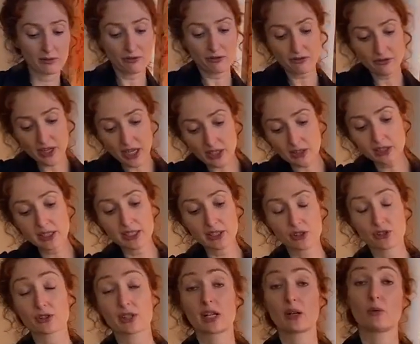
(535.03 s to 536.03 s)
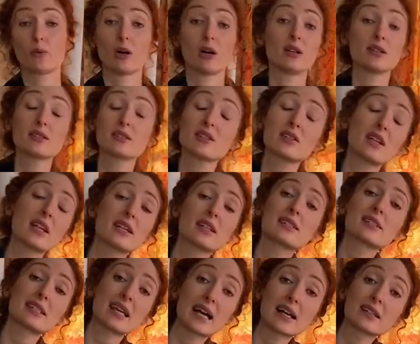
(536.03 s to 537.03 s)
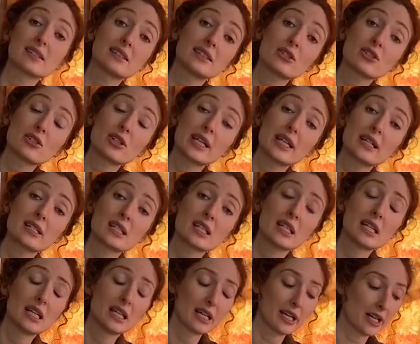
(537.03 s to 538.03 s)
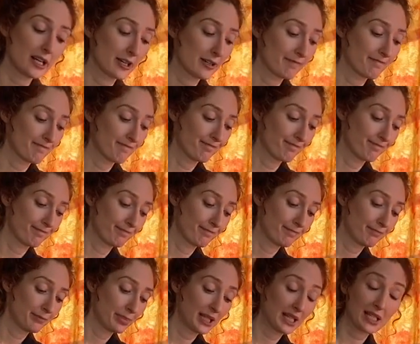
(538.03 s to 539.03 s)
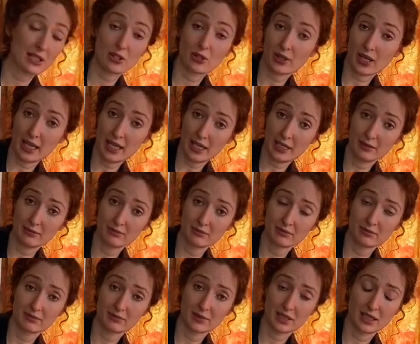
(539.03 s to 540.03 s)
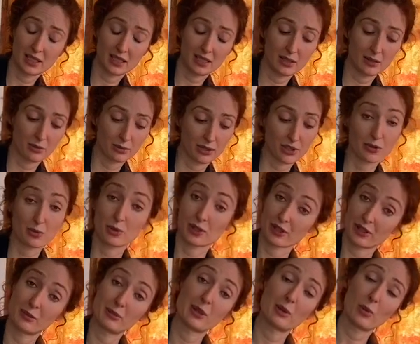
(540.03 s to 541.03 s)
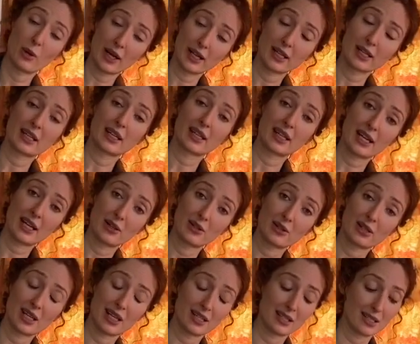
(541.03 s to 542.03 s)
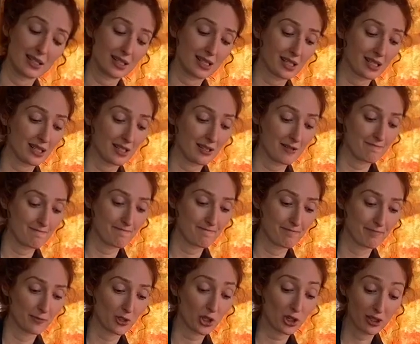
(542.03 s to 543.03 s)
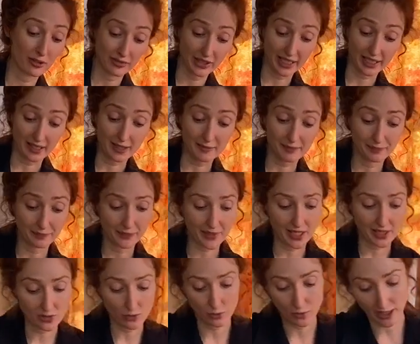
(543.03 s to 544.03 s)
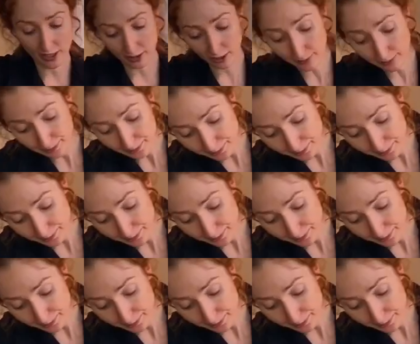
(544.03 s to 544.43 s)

fairly straight walls. They're not exactly straight, but that's okay because we're going to be widening it out and curving it as well.